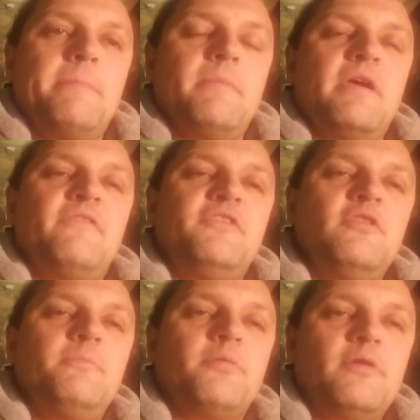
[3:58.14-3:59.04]
if
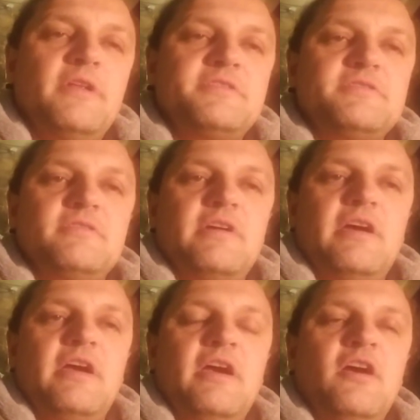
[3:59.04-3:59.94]
you print
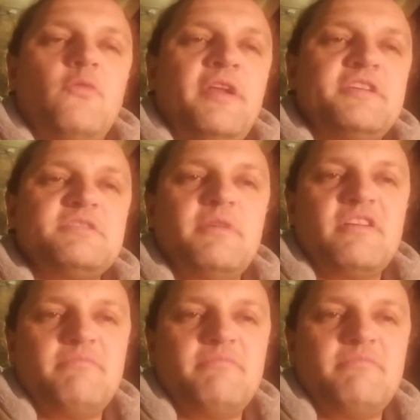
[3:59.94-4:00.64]
a horrendous amount of